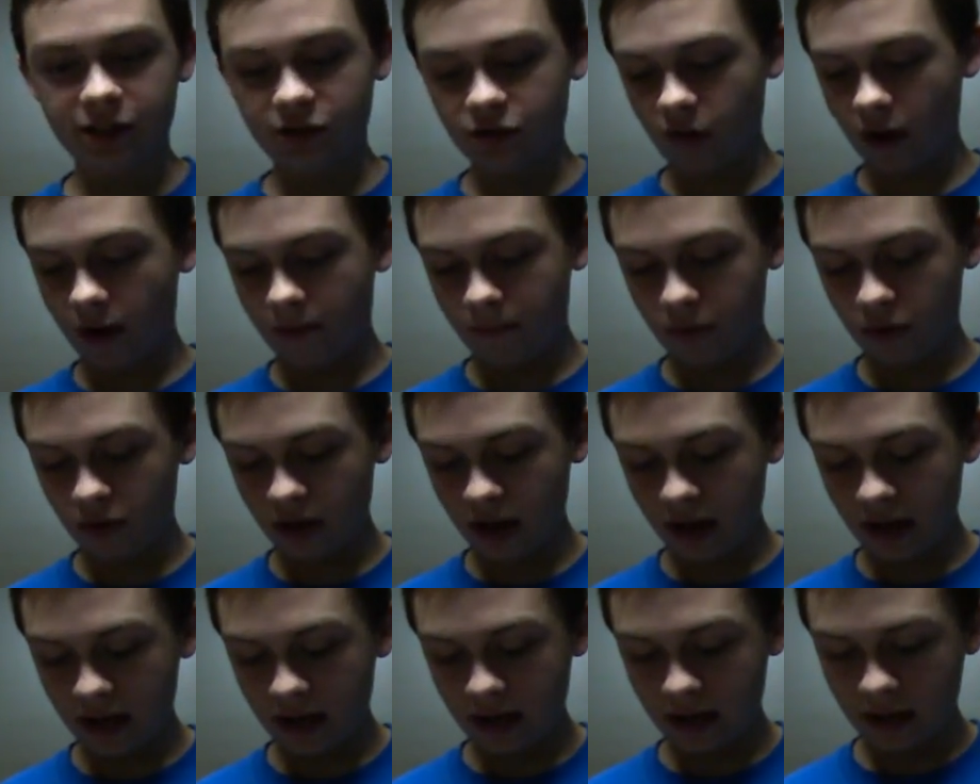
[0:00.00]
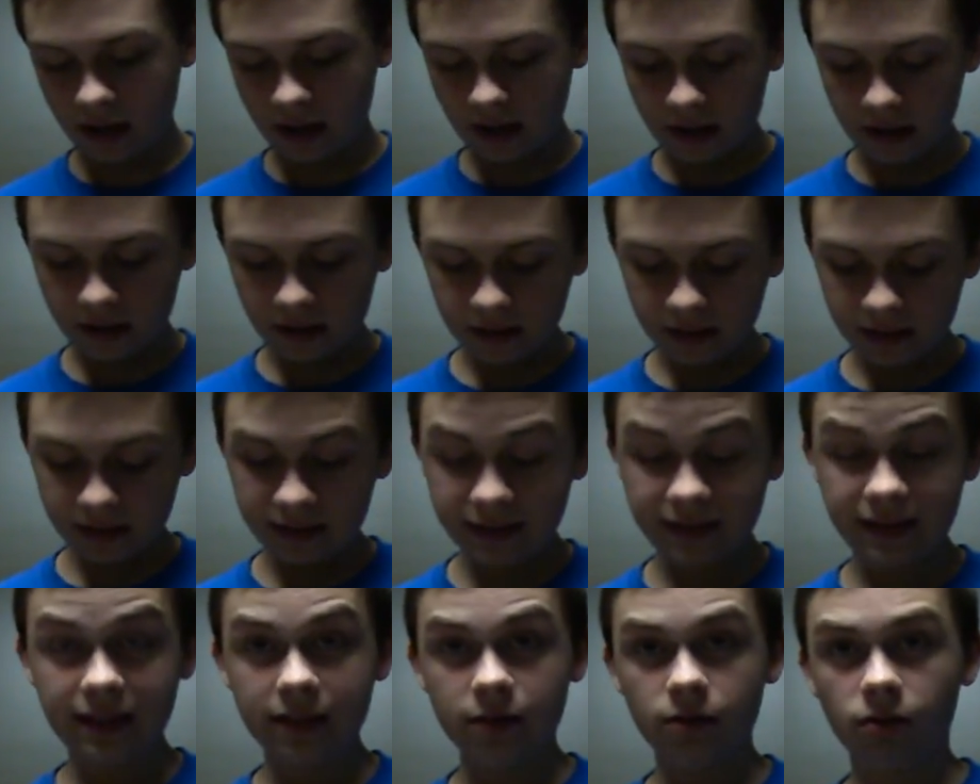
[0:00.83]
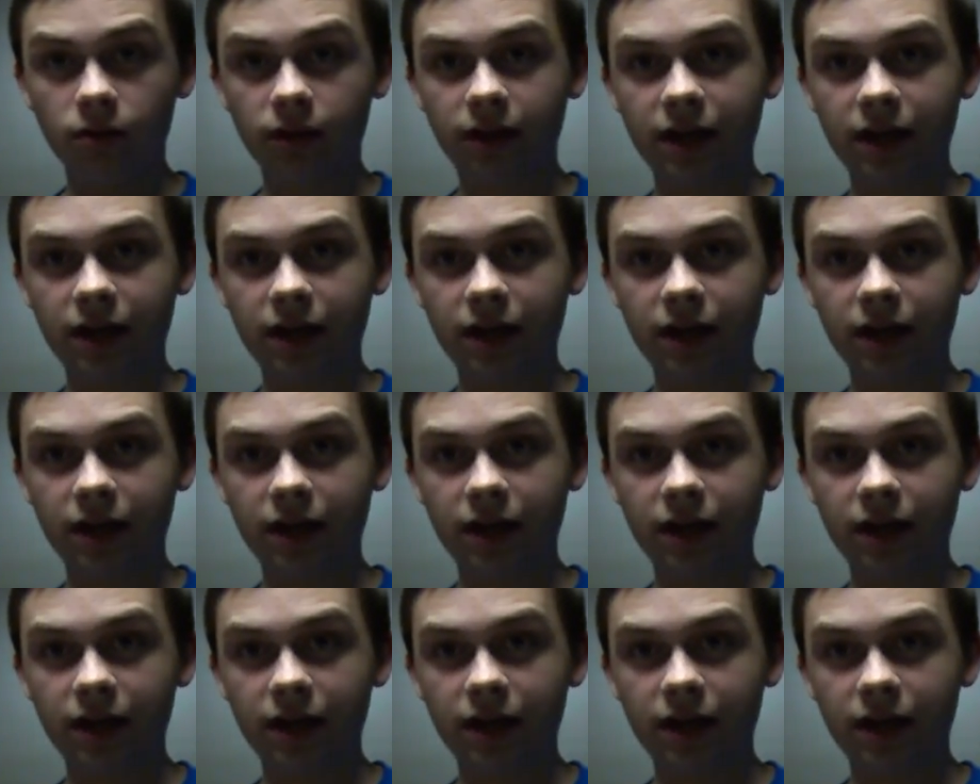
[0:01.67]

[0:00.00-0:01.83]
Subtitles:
so I put a seal,